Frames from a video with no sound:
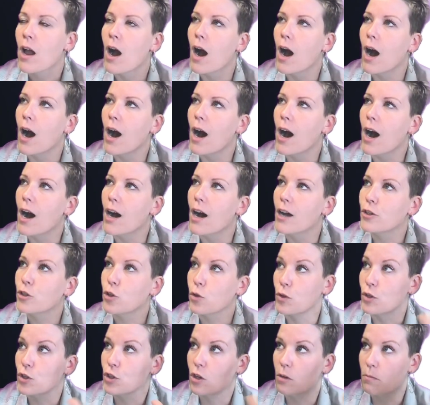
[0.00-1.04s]
so
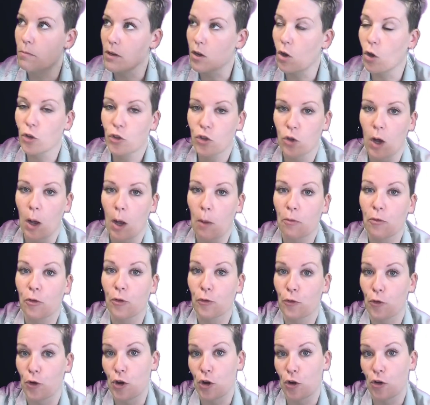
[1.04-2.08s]
this could be also helpful
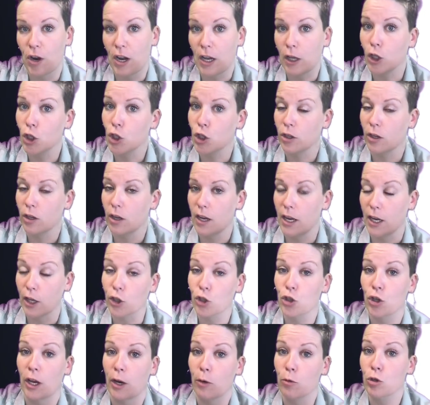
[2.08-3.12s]
for your
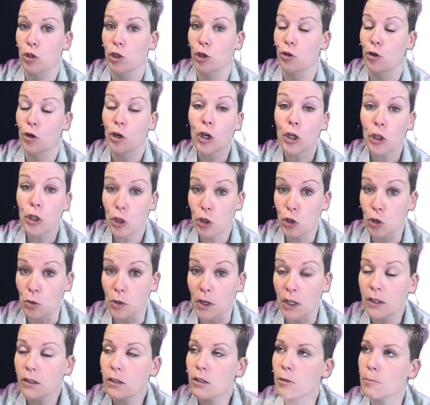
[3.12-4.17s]
English language learner
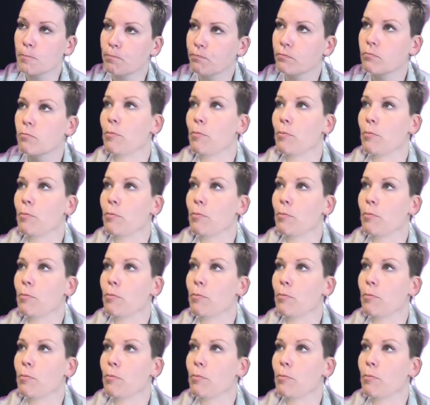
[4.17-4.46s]
students,